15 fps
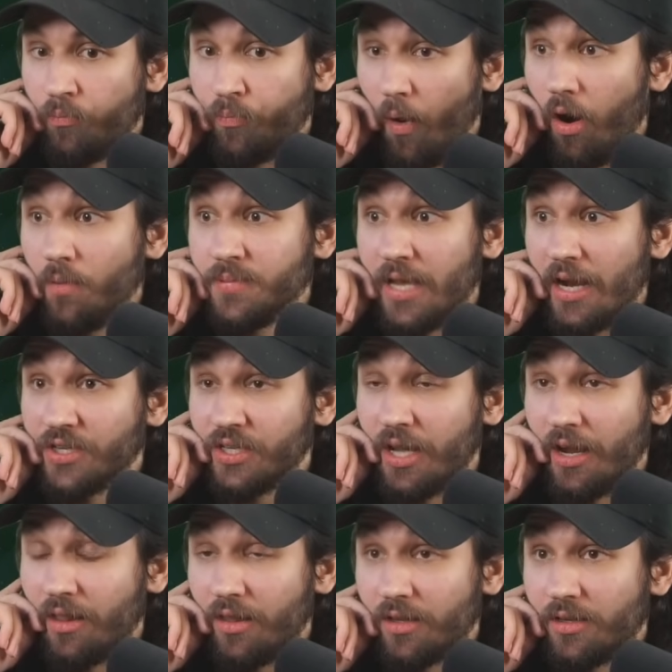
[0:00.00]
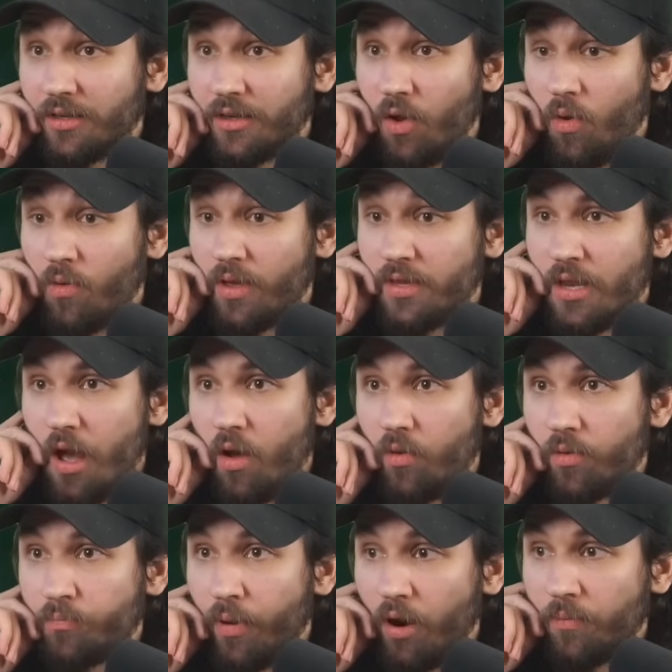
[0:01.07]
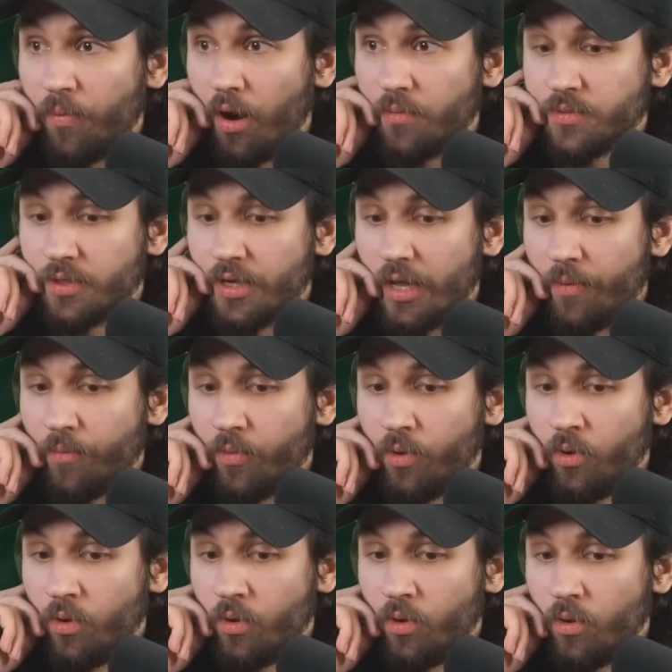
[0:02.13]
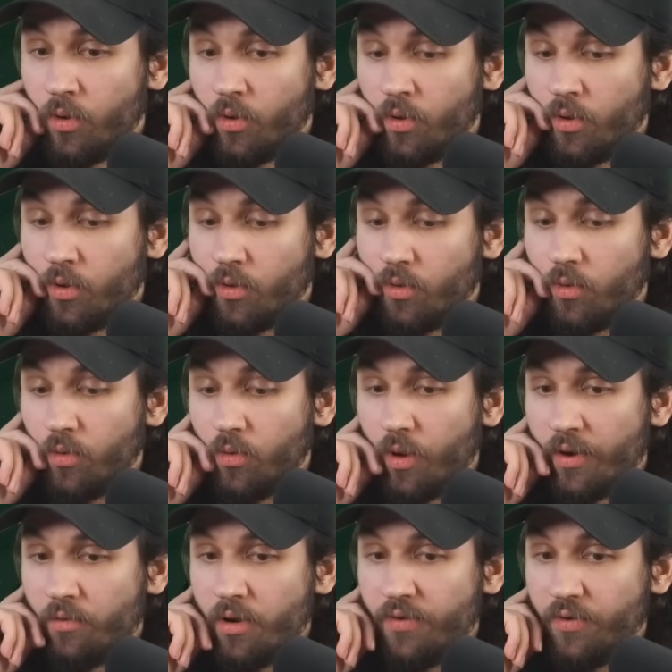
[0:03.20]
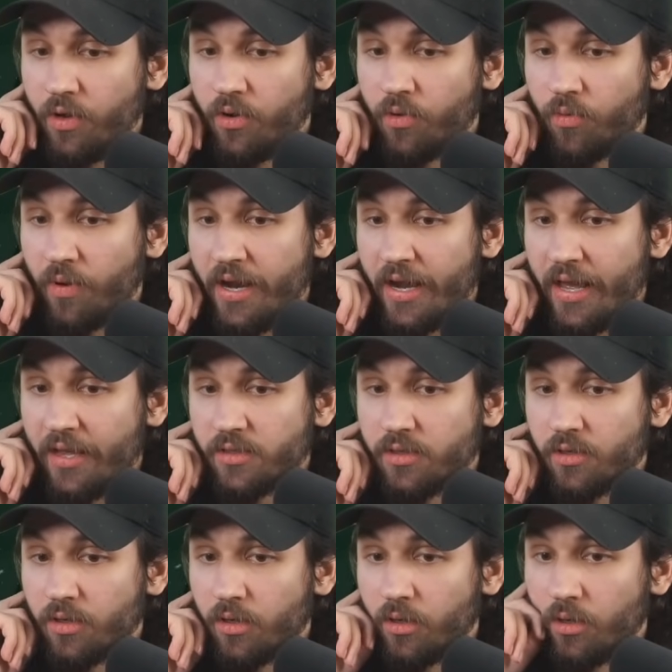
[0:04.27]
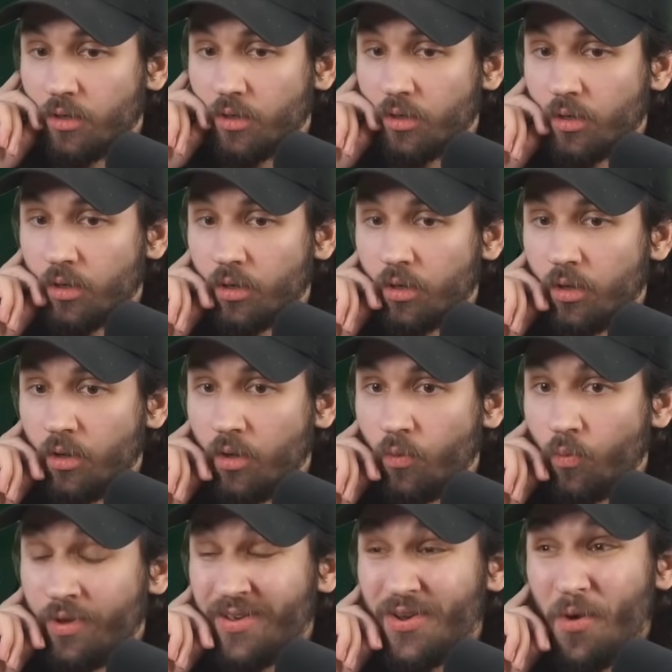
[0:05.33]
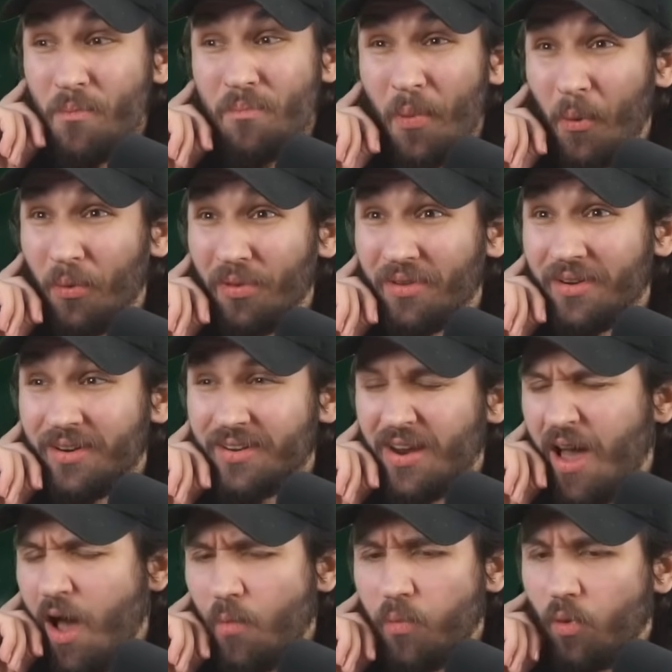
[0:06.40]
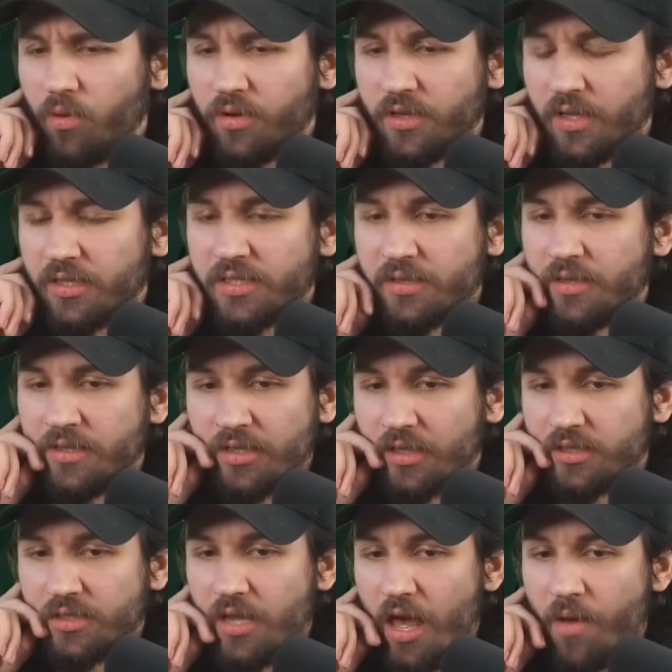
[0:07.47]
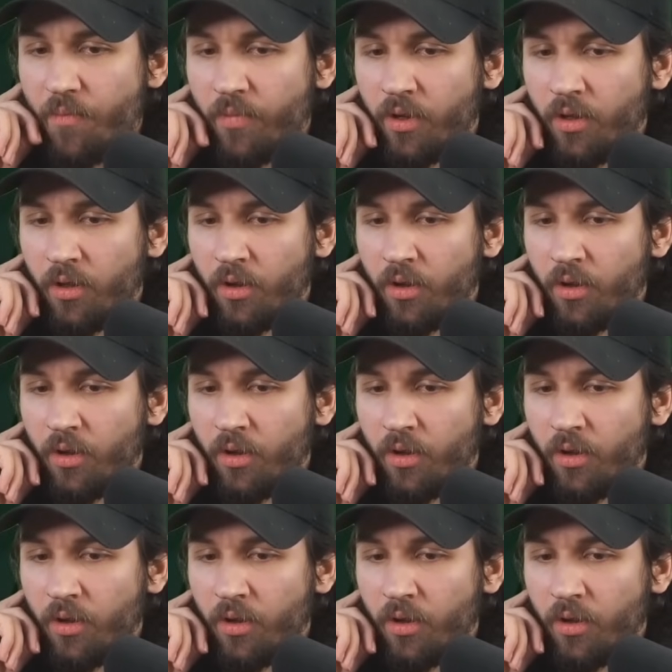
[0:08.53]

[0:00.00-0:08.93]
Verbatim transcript: Barbs actually kind of look... Okay. No, bar Barbs are dumb. Ooh, I don't have a great answer. We can go Bowler. No, Bowler looks looks dumb.